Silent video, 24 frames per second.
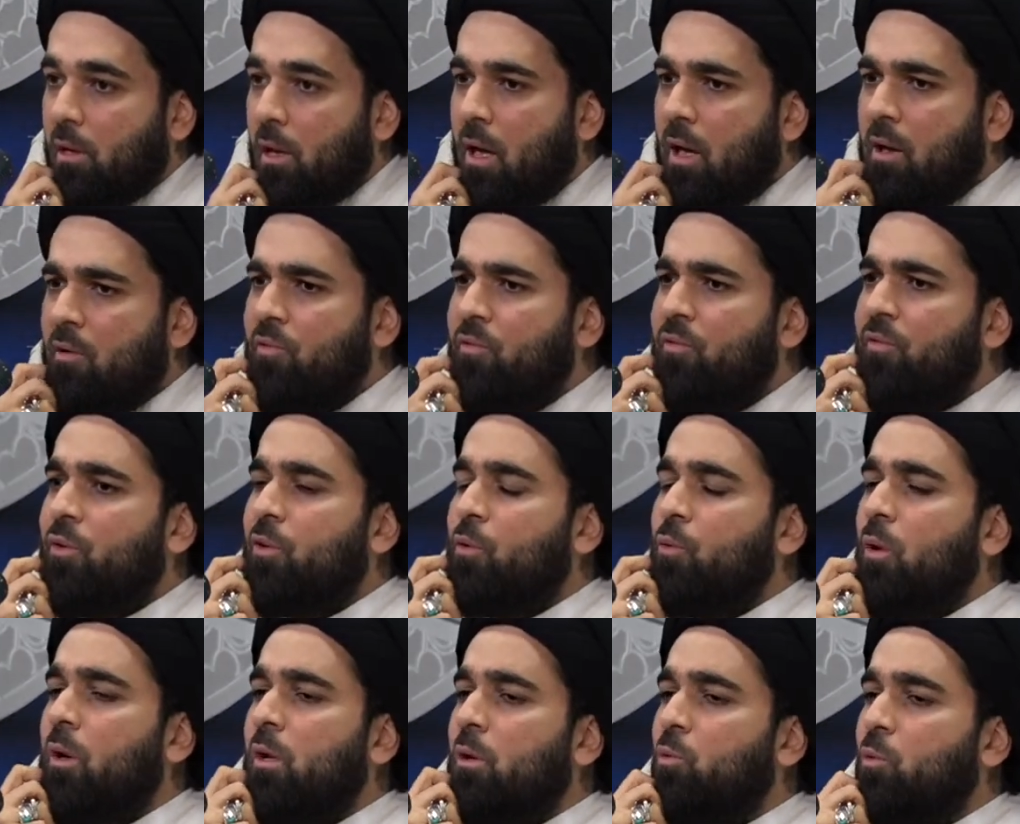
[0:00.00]

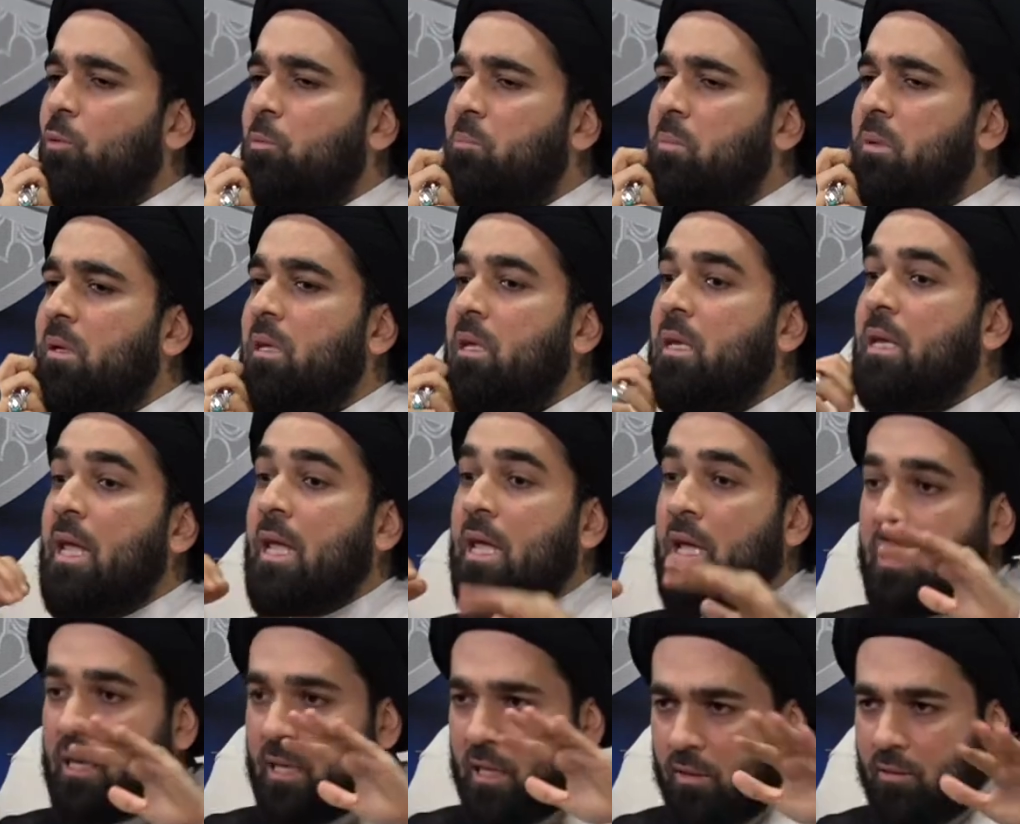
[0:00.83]
Everyone would be
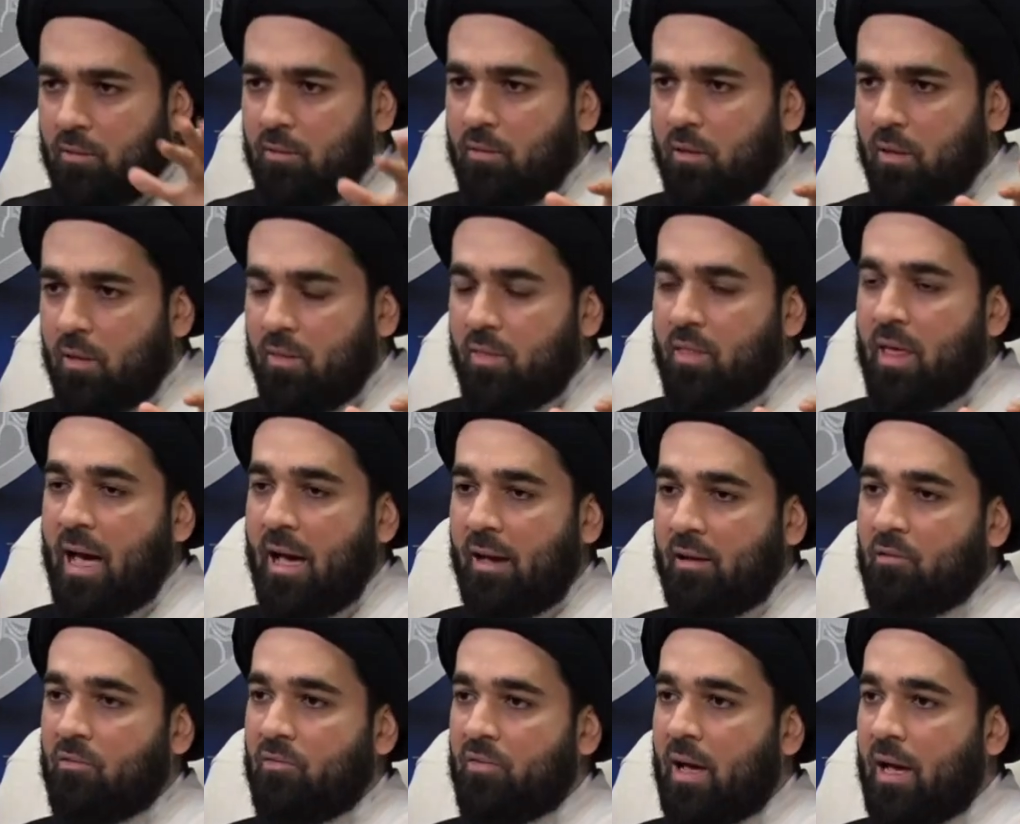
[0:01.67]
naked in
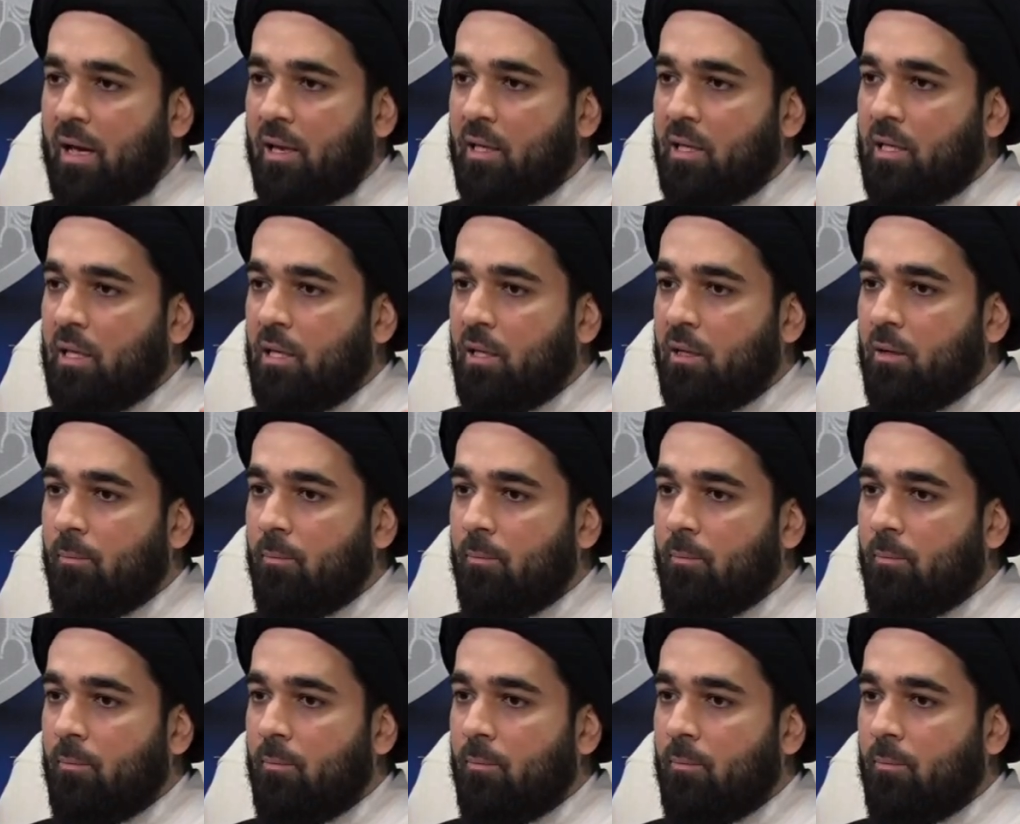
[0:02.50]
that valley,